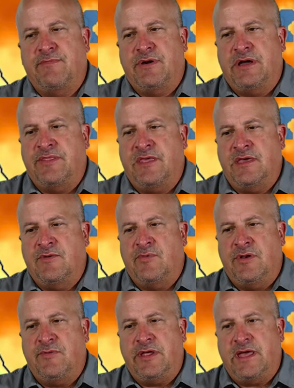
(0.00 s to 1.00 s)
by the uh,
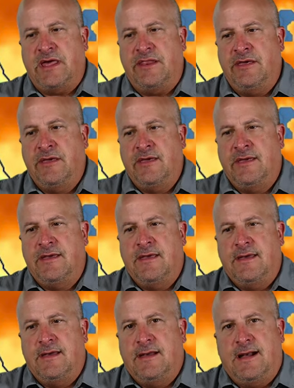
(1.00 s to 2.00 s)
wind we had.
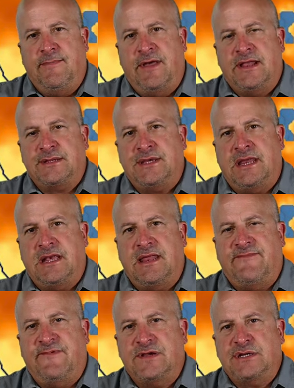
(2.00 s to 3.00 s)
I'm not saying that
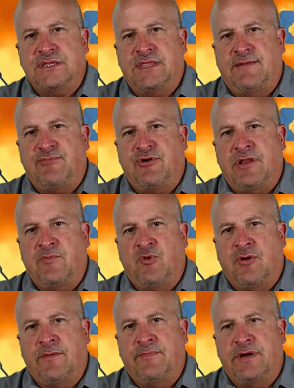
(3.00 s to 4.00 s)
that fish isn't up there
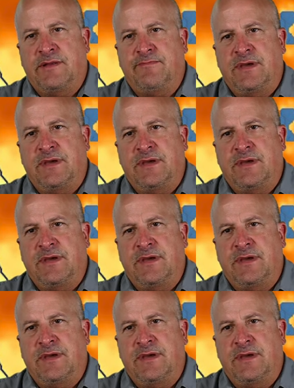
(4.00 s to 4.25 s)
anymore, but